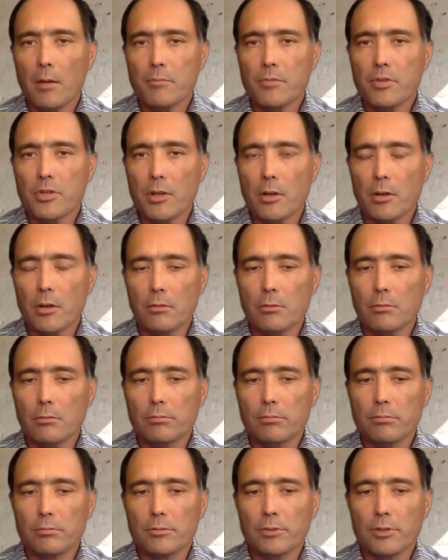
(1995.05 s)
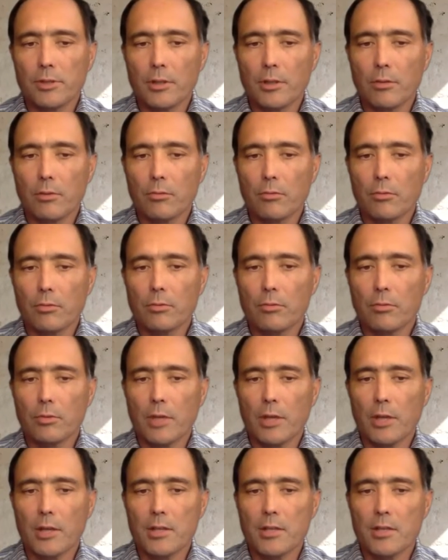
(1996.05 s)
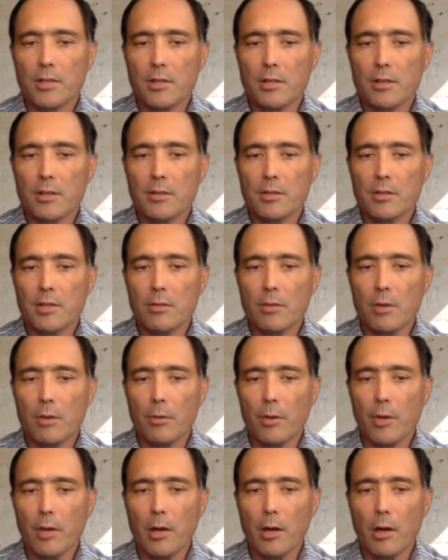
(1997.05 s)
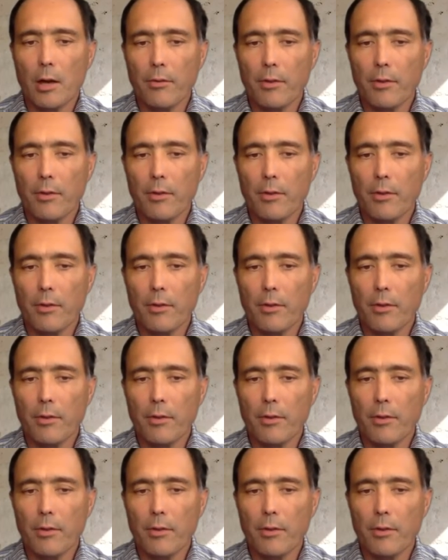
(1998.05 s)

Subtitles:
So, we'll kind of see where we are.